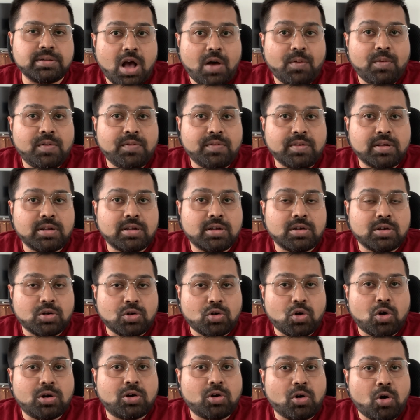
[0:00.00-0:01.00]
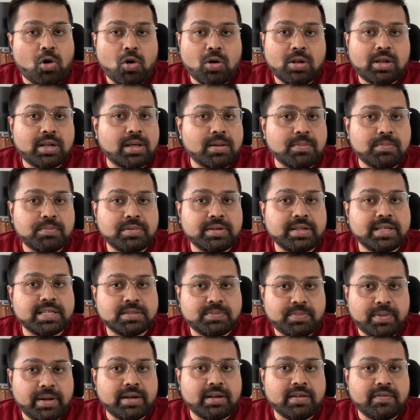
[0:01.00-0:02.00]
However, not all companies
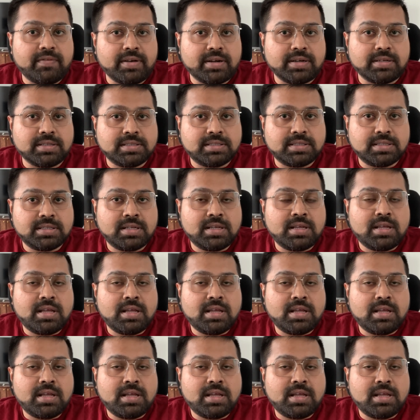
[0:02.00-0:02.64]
pay dividends,